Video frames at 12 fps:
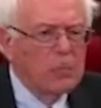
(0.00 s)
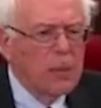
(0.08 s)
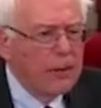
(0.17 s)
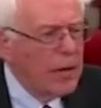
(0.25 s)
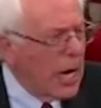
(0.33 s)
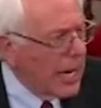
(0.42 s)

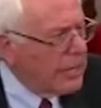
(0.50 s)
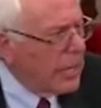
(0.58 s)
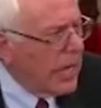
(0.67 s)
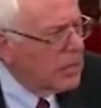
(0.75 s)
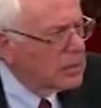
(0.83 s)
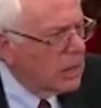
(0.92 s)
about. Now, I
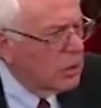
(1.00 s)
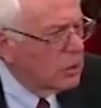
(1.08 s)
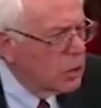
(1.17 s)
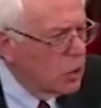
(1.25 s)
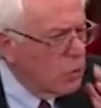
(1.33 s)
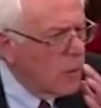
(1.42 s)
can't tell
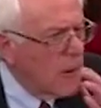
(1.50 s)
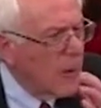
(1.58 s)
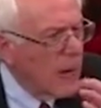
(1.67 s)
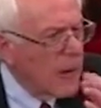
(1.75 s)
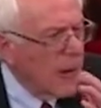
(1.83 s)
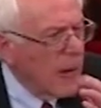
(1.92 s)
you
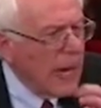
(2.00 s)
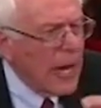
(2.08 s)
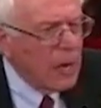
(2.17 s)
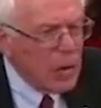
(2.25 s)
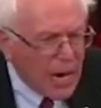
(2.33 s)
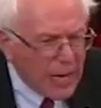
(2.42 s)

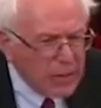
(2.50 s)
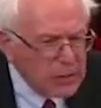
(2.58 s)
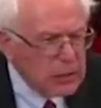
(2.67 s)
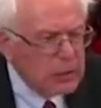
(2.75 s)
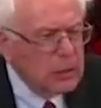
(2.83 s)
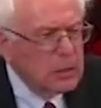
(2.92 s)
how
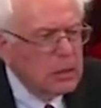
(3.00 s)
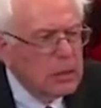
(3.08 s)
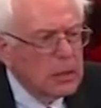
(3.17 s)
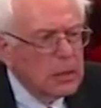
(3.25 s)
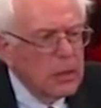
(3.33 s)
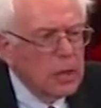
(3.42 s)
honest
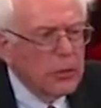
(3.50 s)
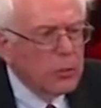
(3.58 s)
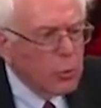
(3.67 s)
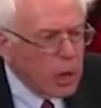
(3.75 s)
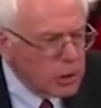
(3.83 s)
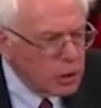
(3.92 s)
the
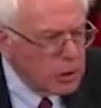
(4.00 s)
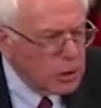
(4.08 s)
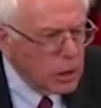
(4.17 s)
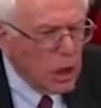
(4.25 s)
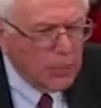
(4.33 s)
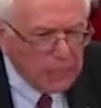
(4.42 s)

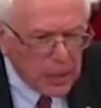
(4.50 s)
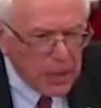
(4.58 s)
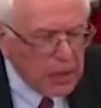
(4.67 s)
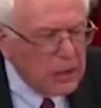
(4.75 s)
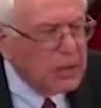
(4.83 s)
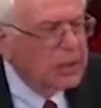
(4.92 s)
Russians are
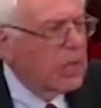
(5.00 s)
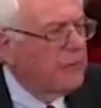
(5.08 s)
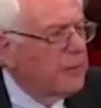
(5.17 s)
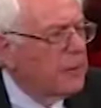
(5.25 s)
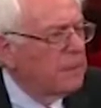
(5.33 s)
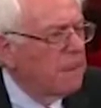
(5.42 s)
being in this
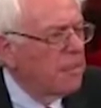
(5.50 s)
effort,